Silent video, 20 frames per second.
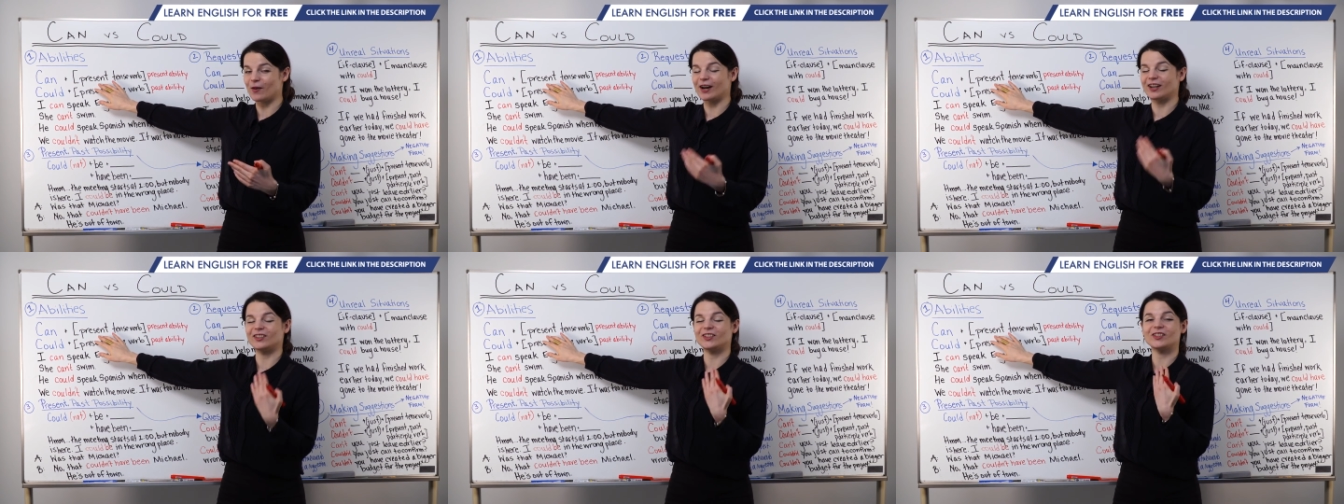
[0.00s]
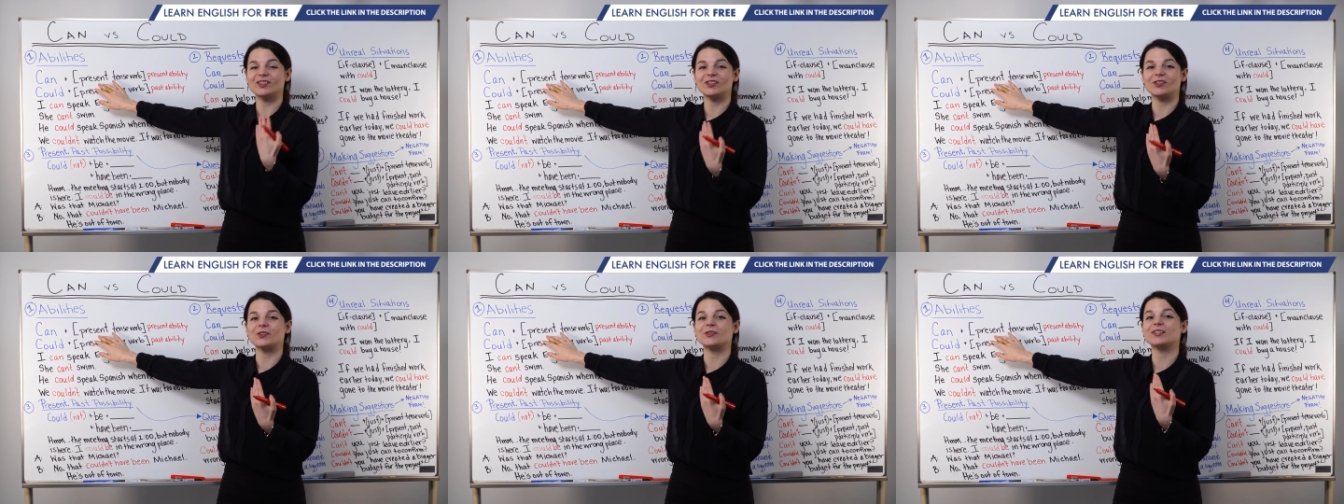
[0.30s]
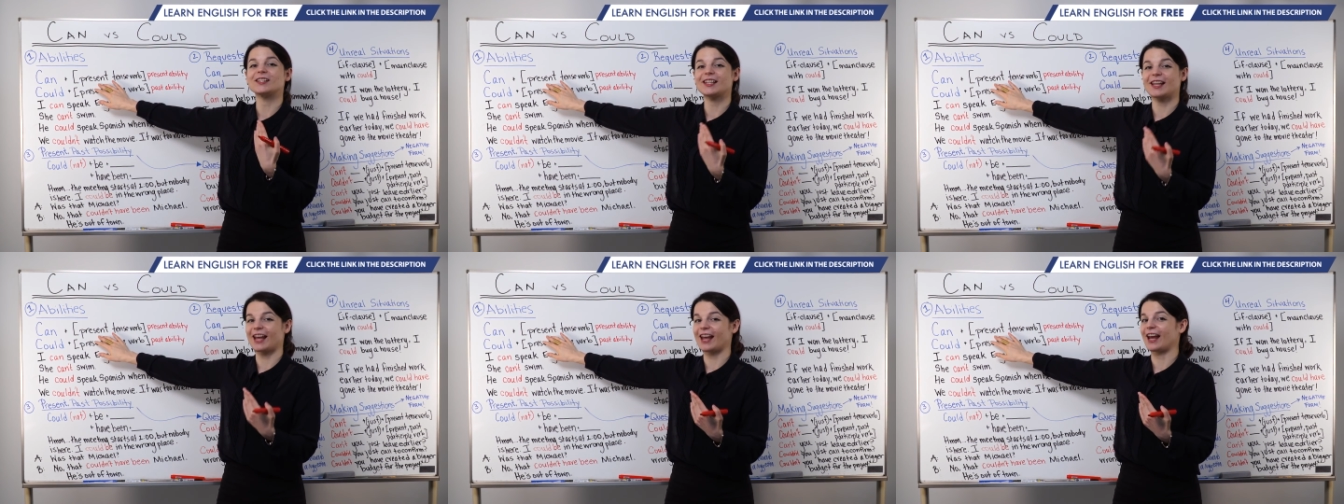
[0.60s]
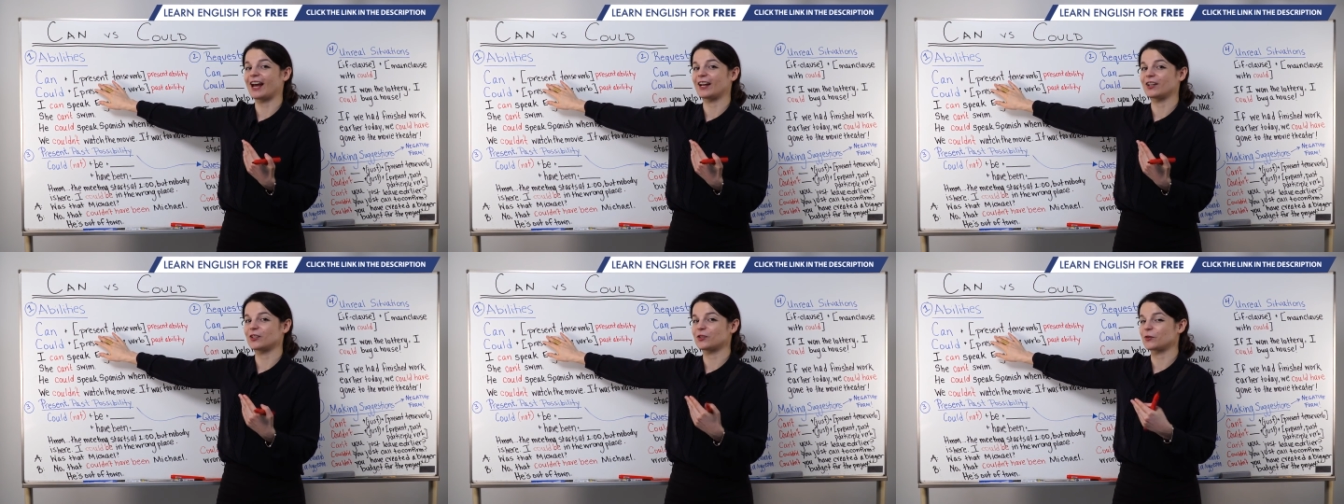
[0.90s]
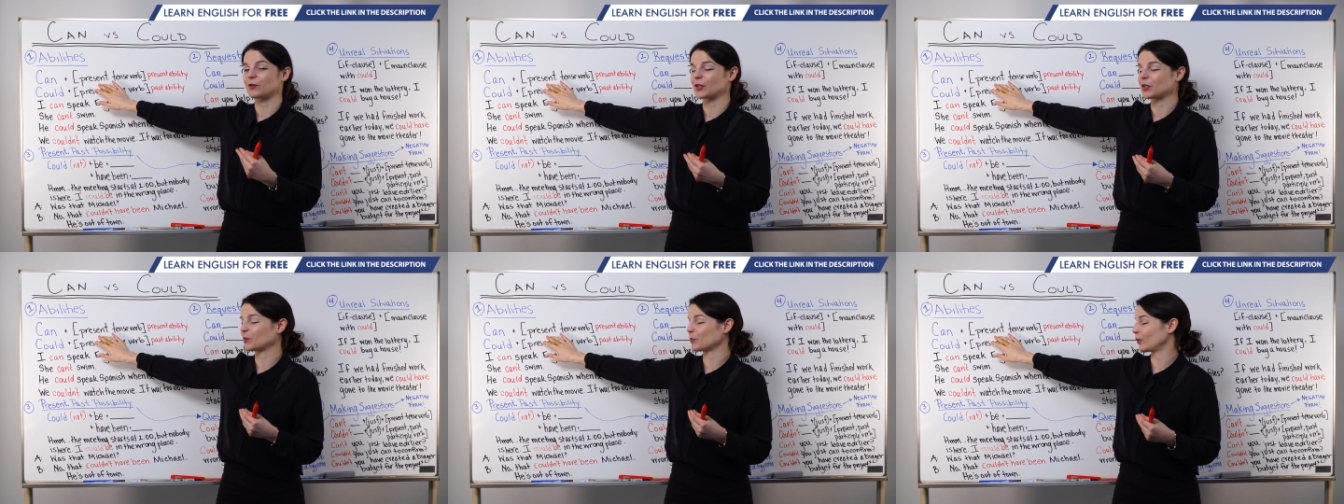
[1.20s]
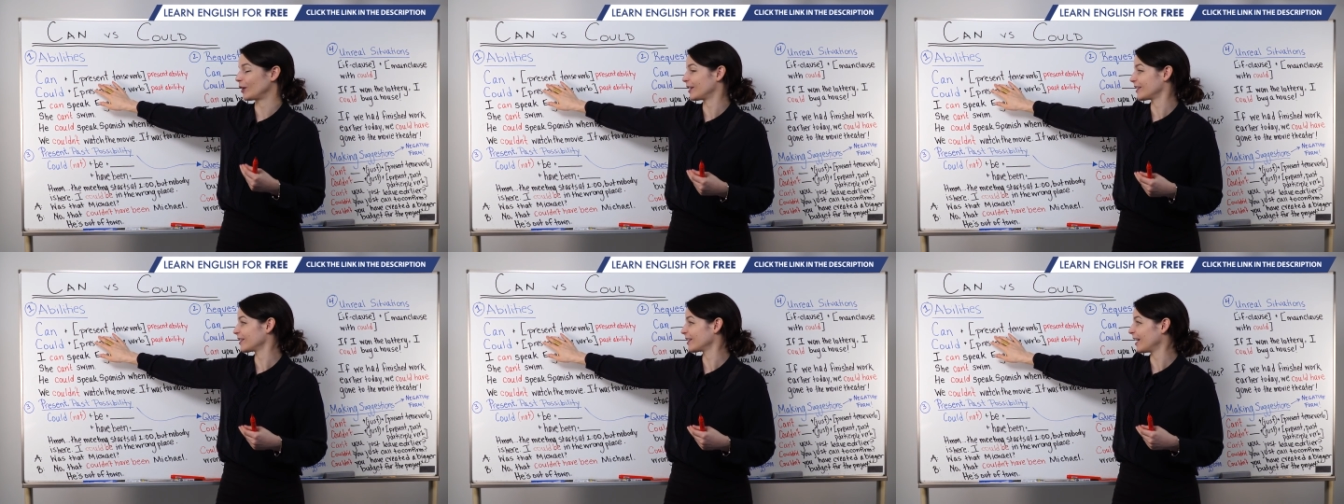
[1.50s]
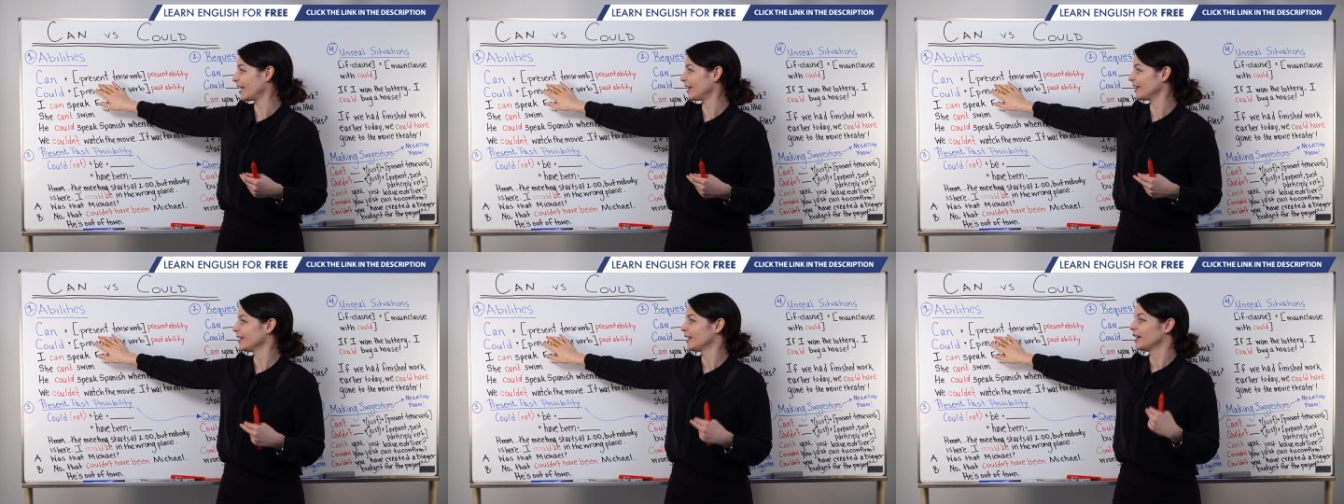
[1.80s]
I just used can to express
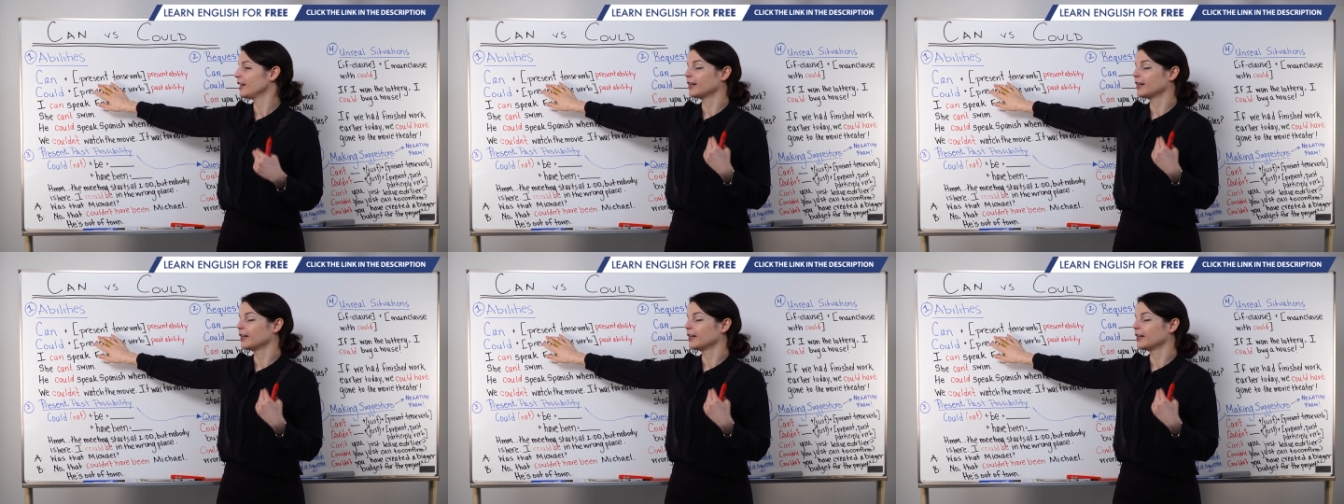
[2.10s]
that.